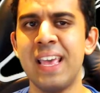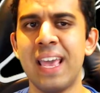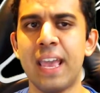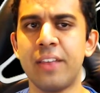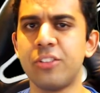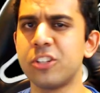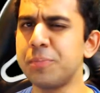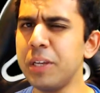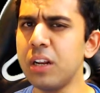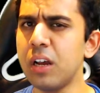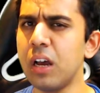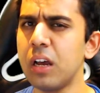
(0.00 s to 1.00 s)
And there's been
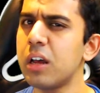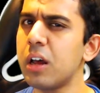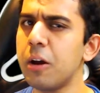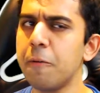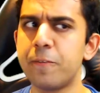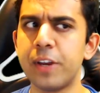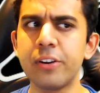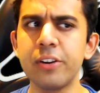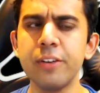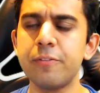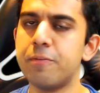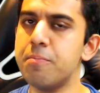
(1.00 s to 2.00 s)
a
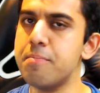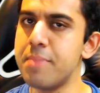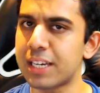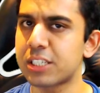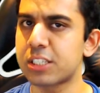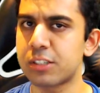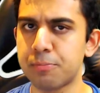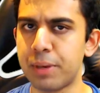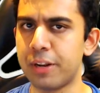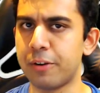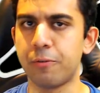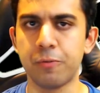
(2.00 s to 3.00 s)
very mixed bit
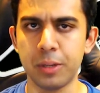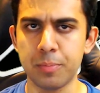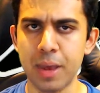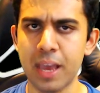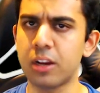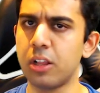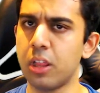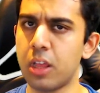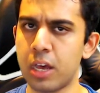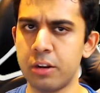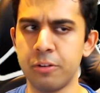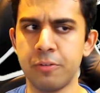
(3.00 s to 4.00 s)
of feedback. A
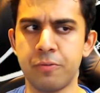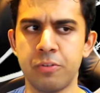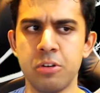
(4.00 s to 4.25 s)
lot of